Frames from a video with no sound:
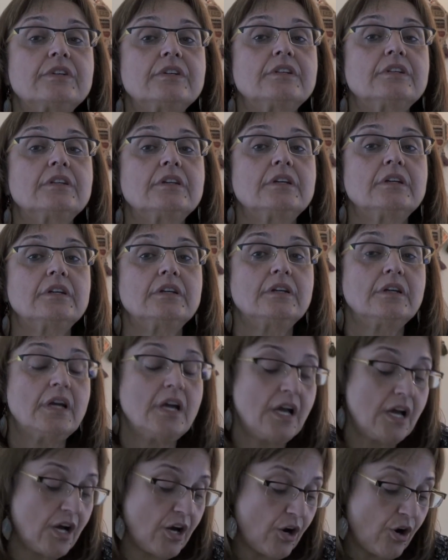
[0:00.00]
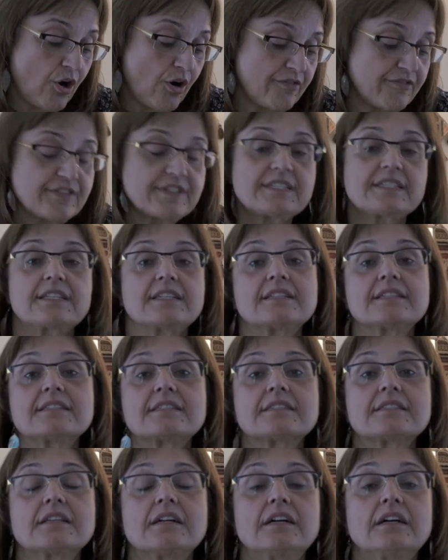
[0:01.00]
in the office
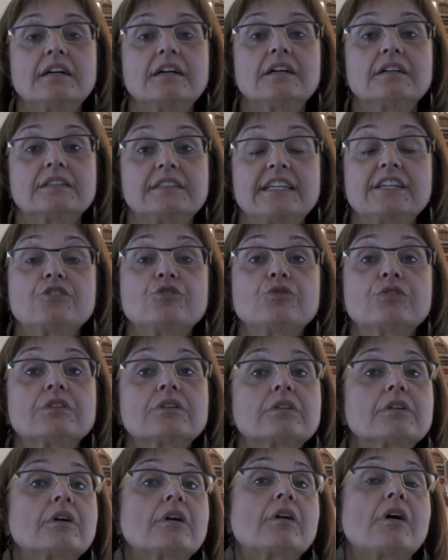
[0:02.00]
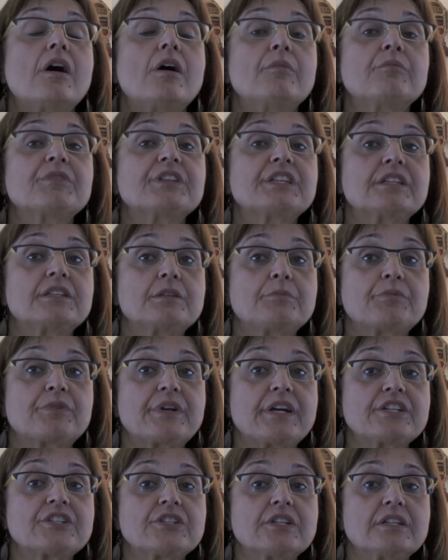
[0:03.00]
is they could come with the
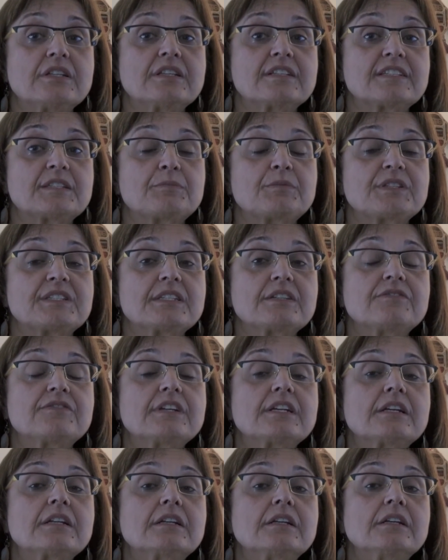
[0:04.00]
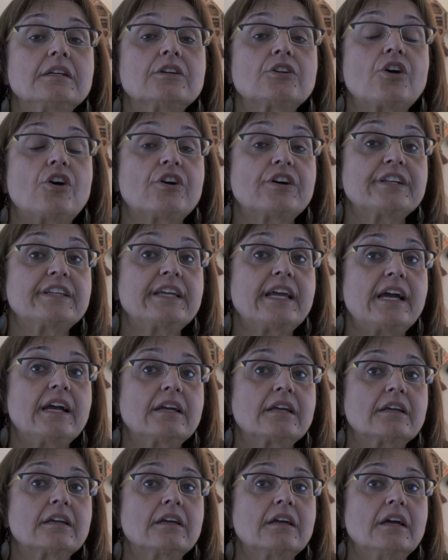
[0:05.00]
depression, specifically
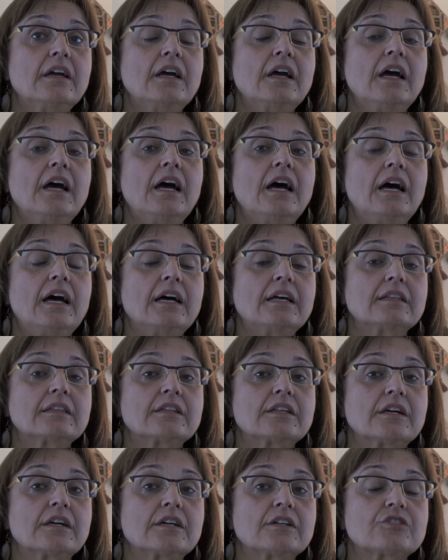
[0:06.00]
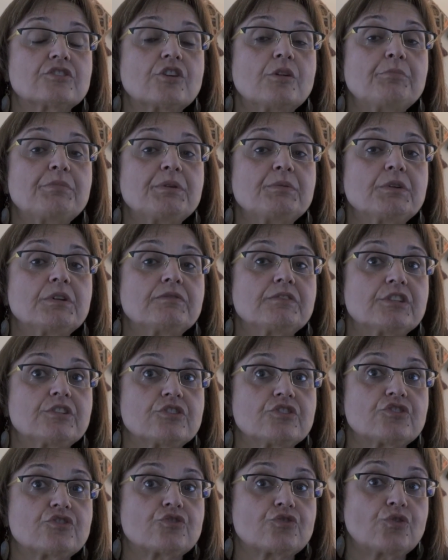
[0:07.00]
cardiac, and some people with
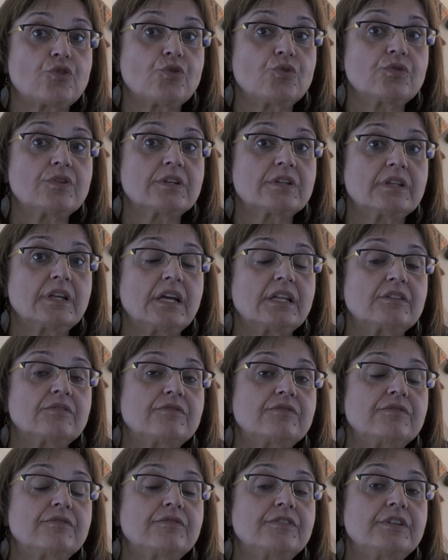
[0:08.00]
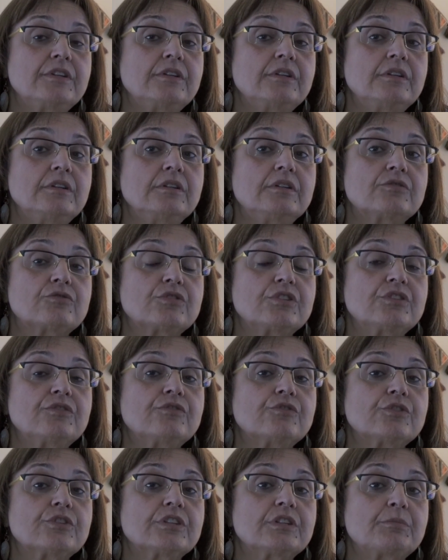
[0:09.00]
the stroke that we treat
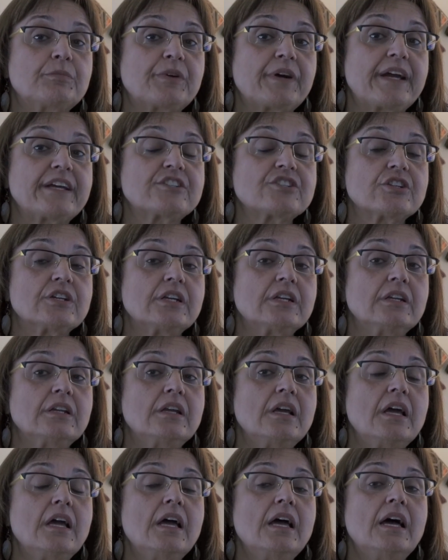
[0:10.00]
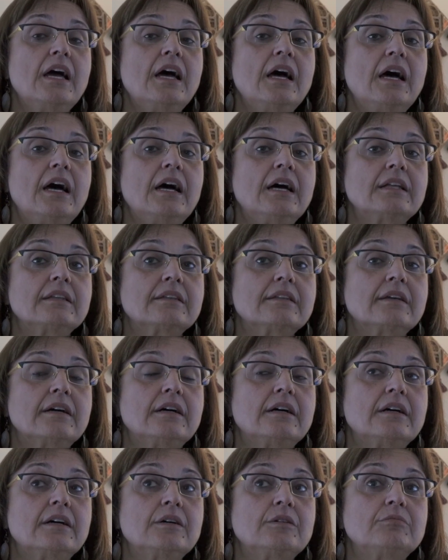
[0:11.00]
for depression. And
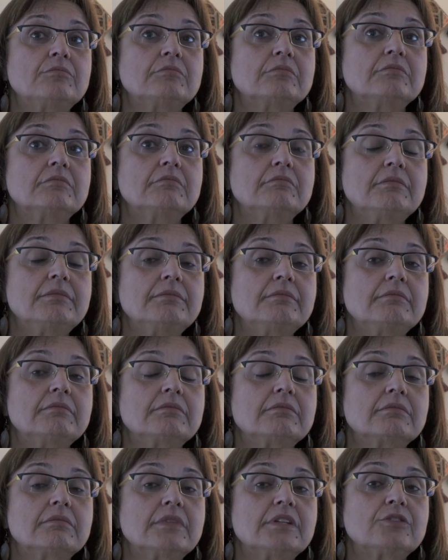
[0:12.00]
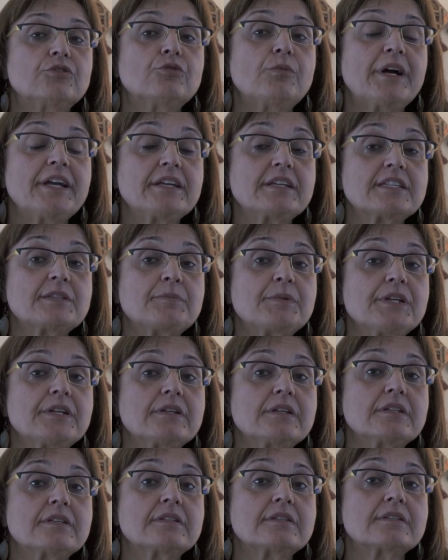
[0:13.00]
to my
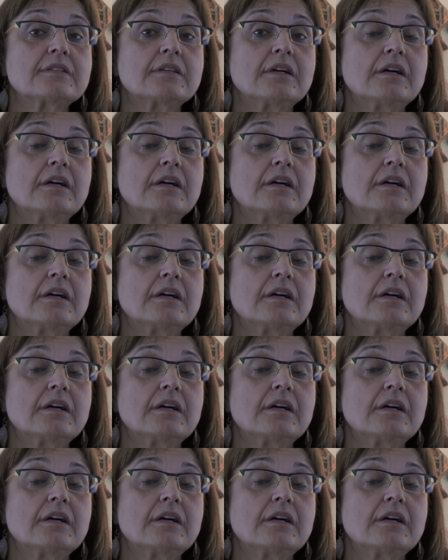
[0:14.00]
experience,